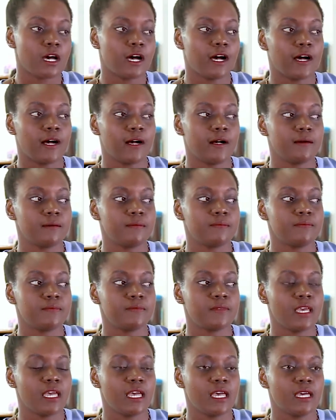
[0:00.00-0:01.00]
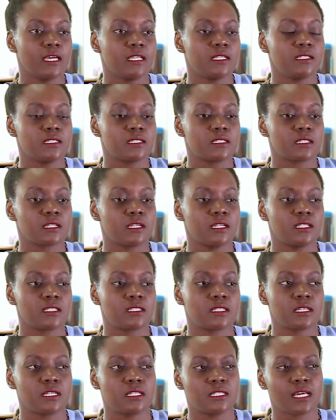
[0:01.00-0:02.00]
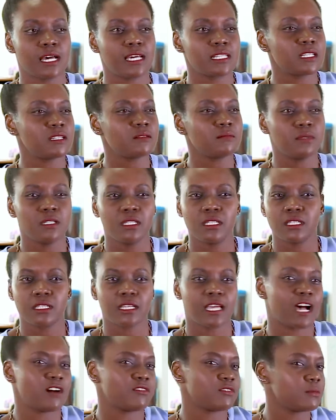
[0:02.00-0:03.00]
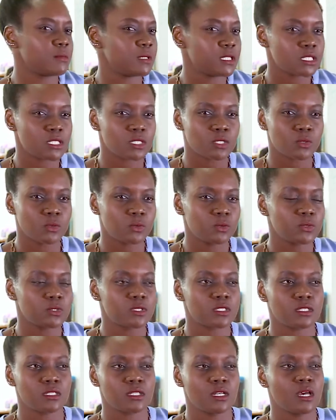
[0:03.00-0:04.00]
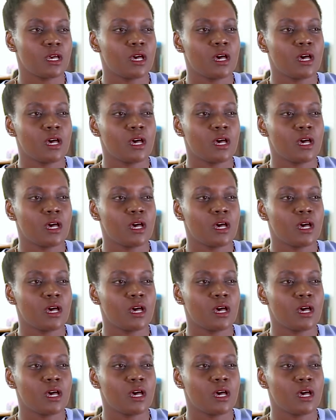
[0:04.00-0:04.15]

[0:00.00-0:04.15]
And it hasn't been government schools.